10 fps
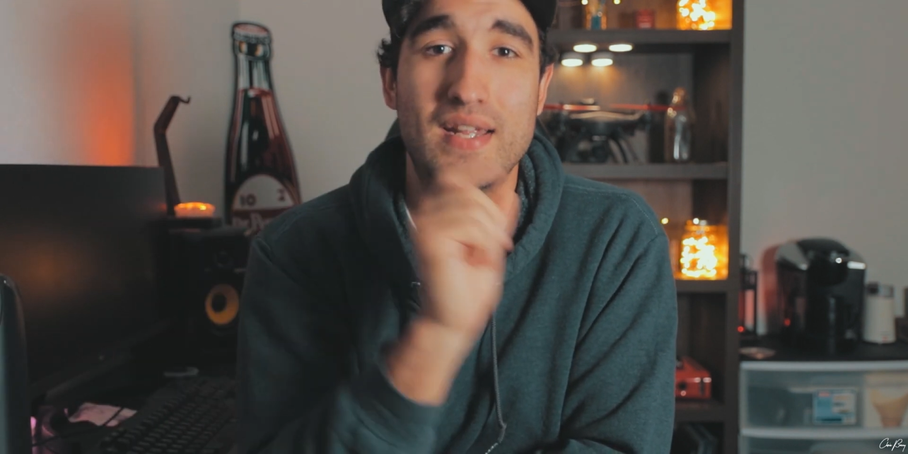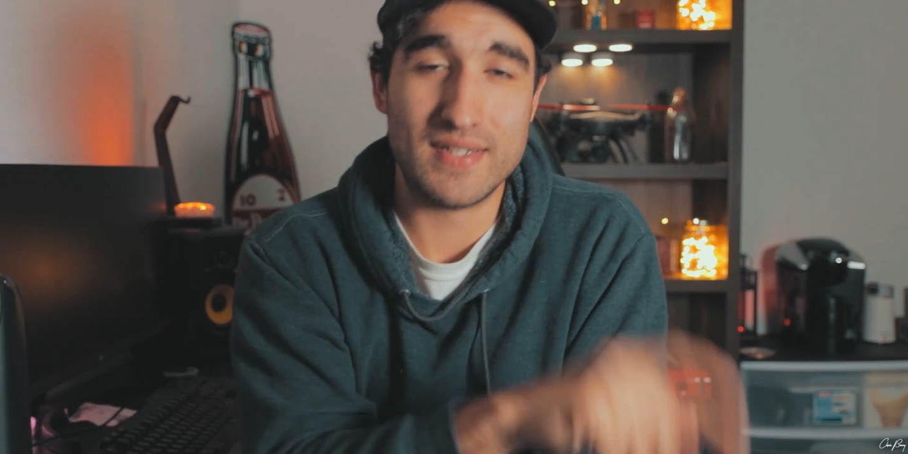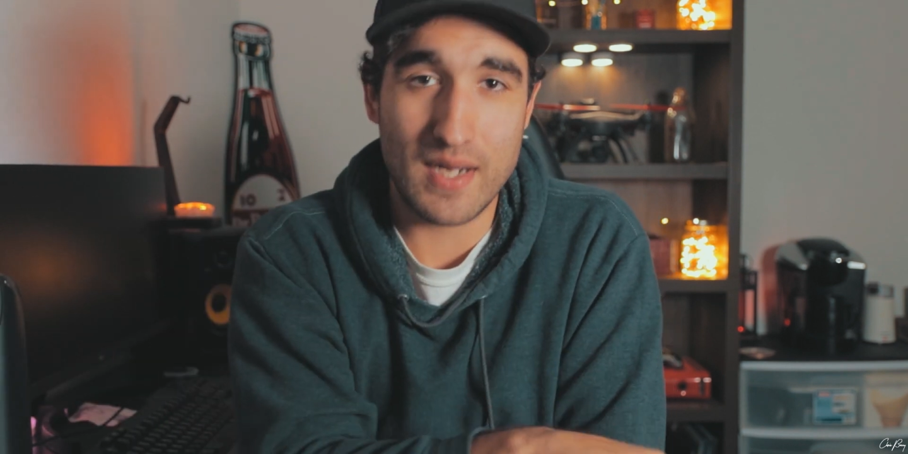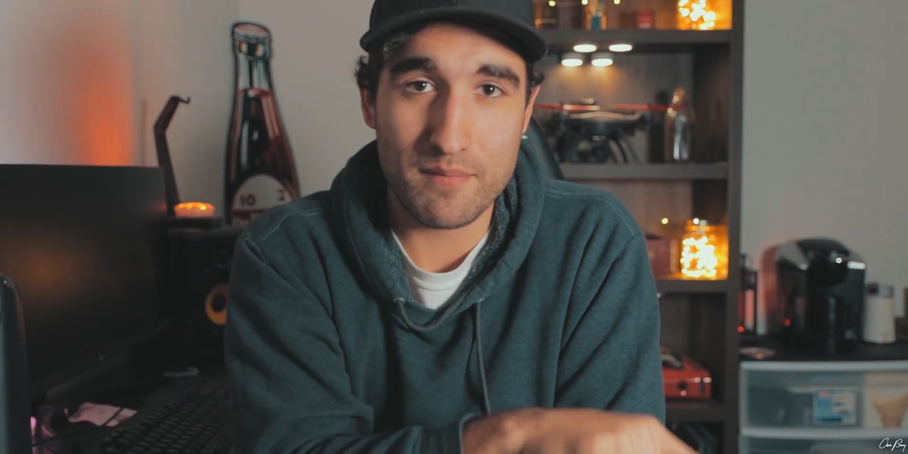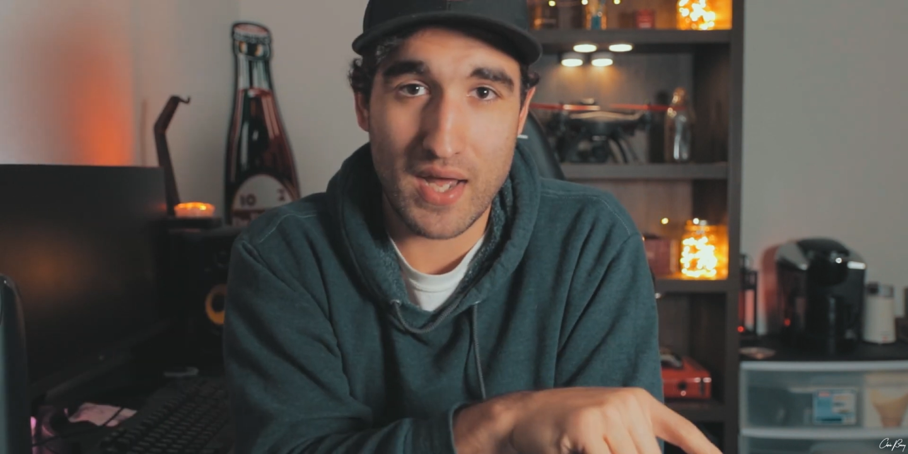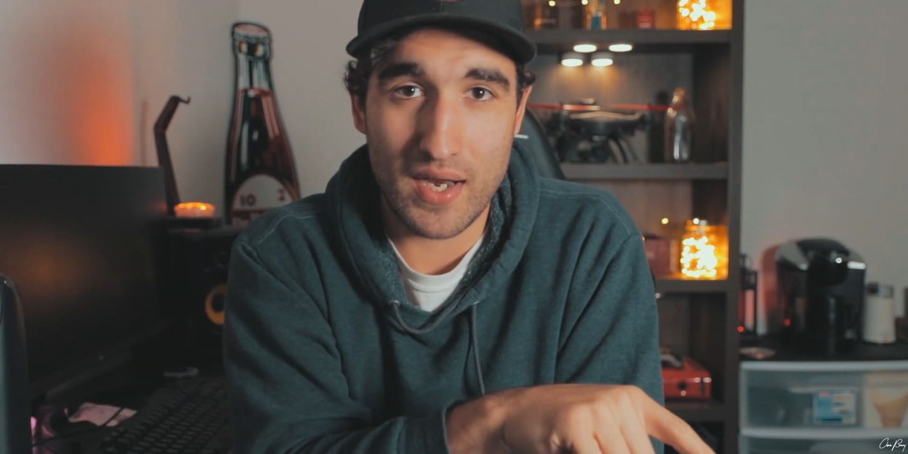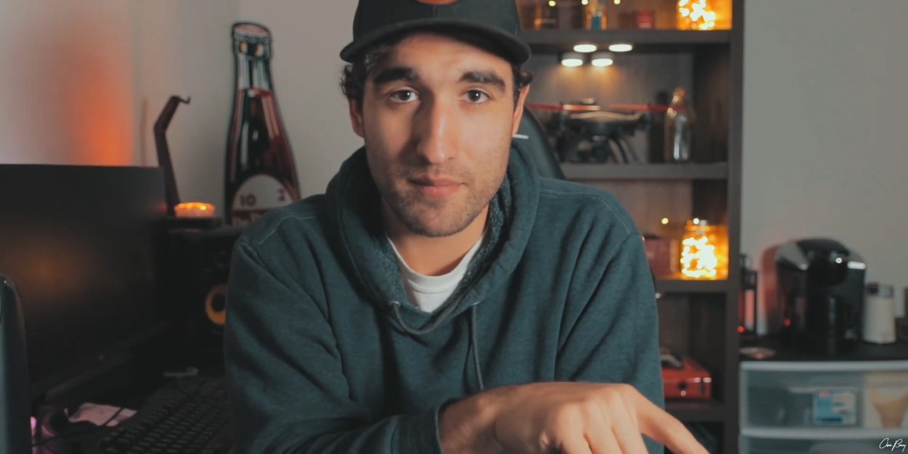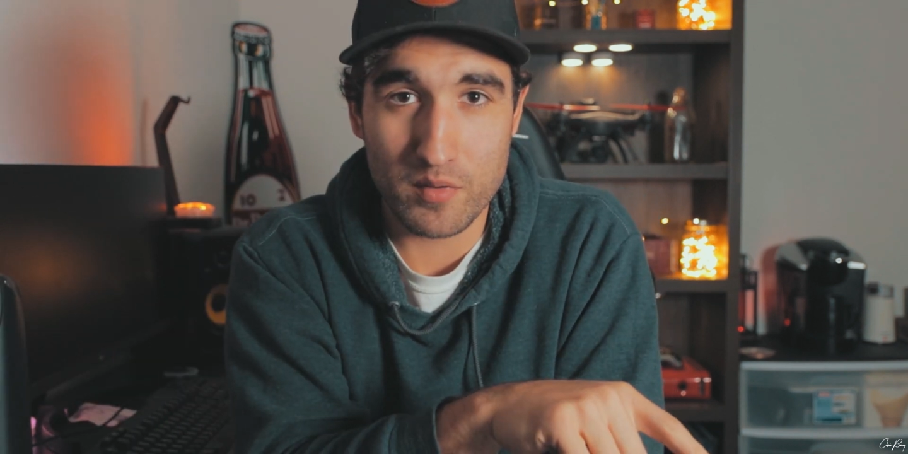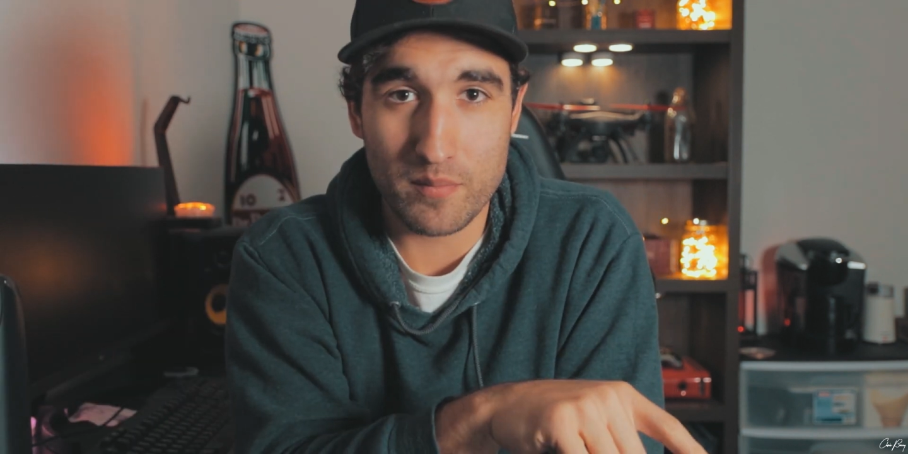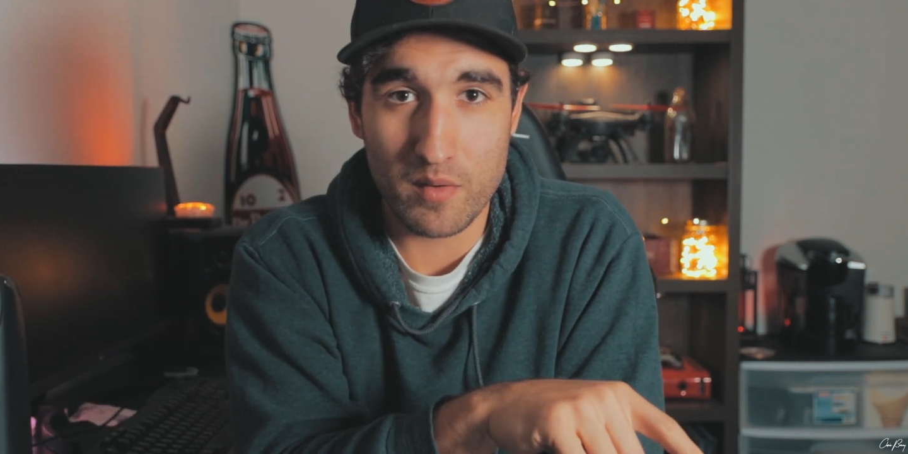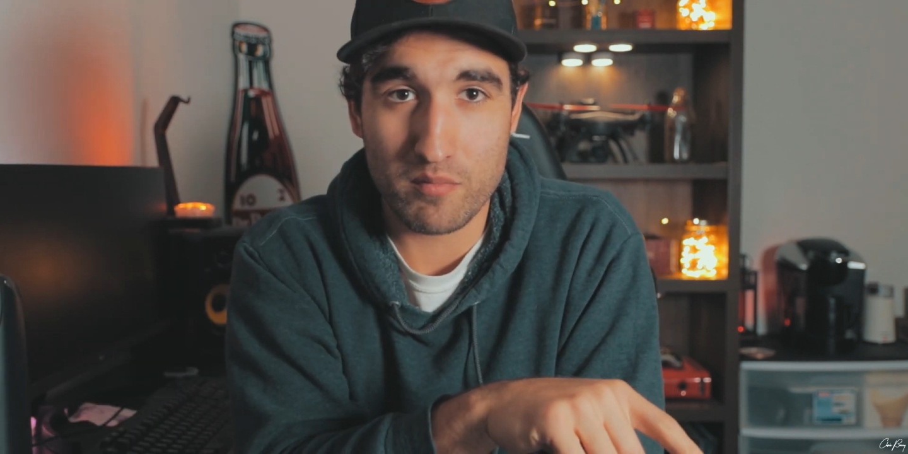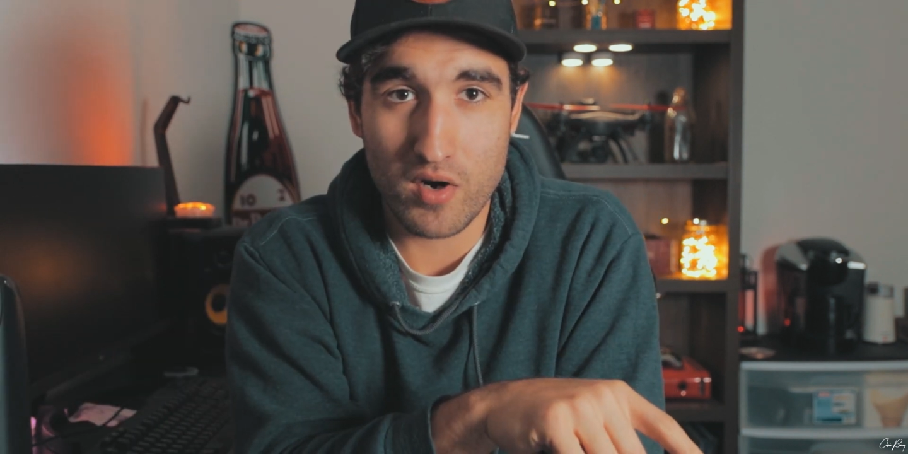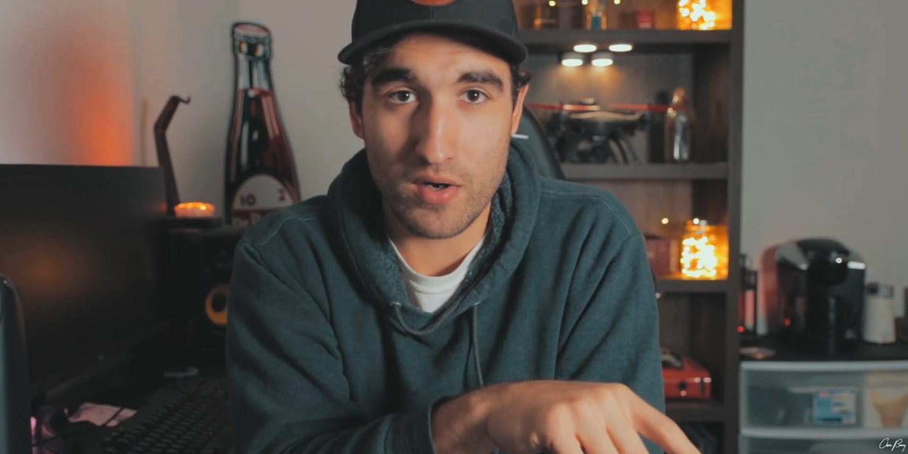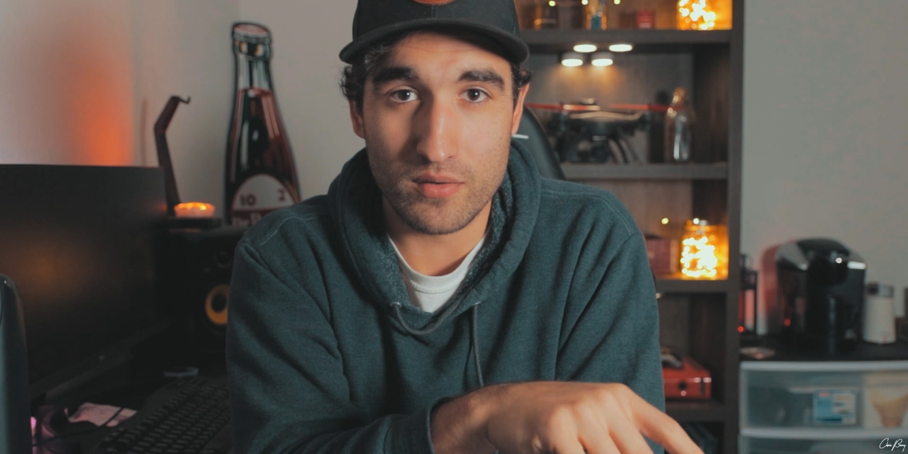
and dump that into Premiere Pro.